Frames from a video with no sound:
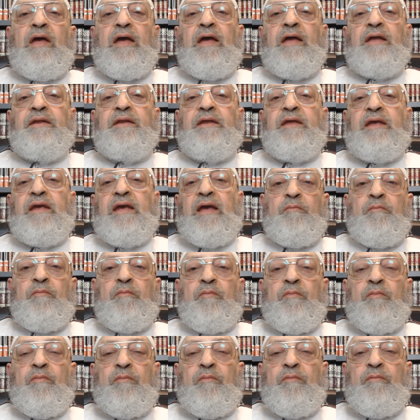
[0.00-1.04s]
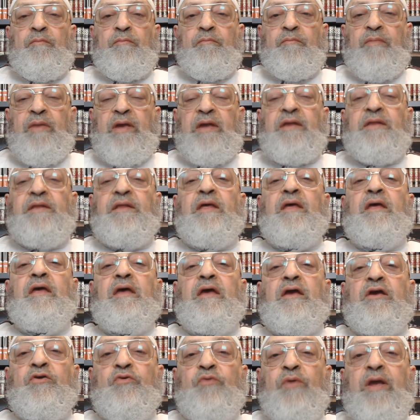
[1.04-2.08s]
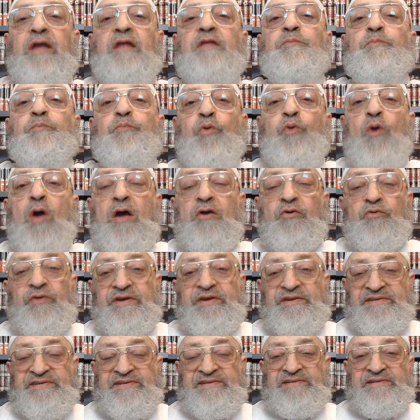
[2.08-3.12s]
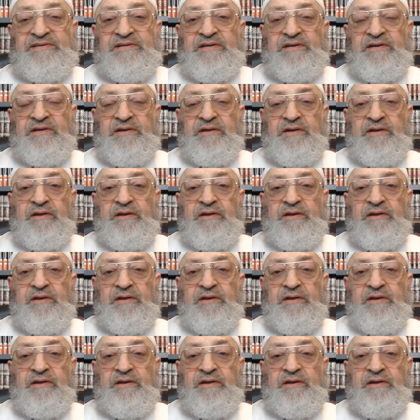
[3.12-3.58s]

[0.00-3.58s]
And he made a great progress